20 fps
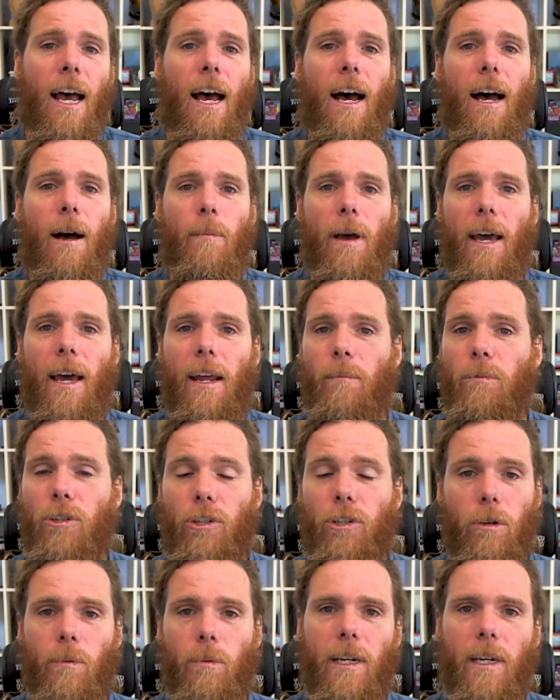Um, and I'm
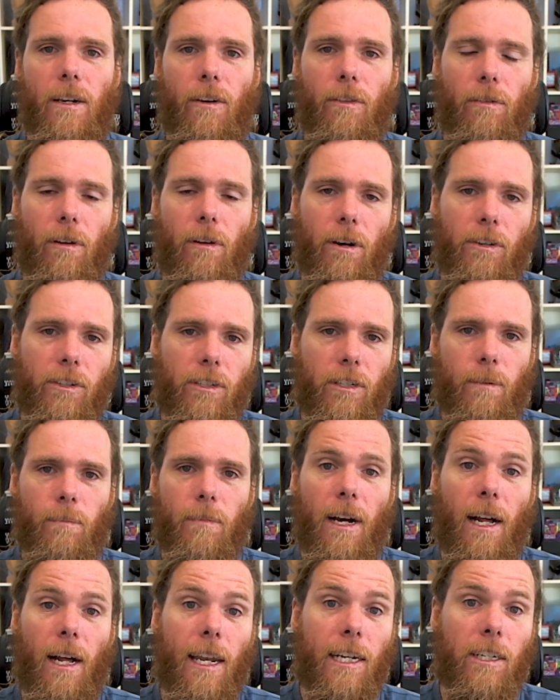sure we can throw
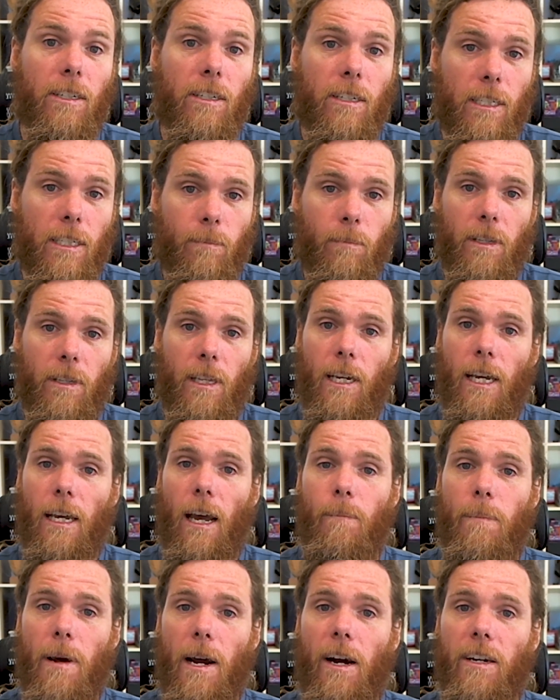some uh, links to some of the
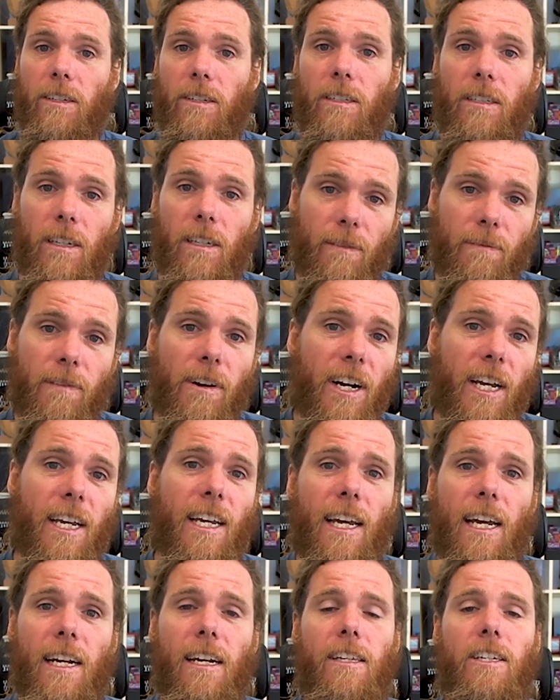comparisons that are very
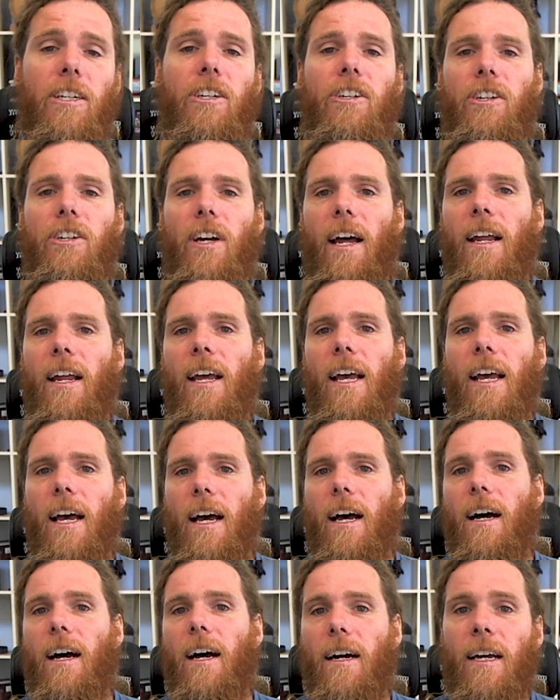key to this chat
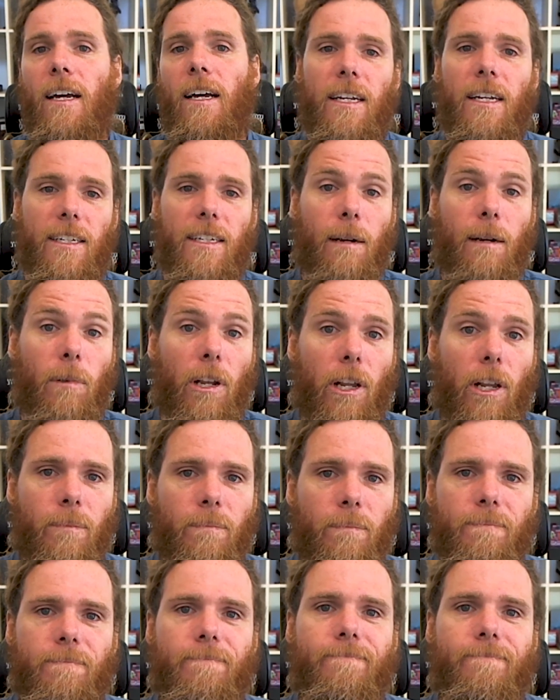uh, down below.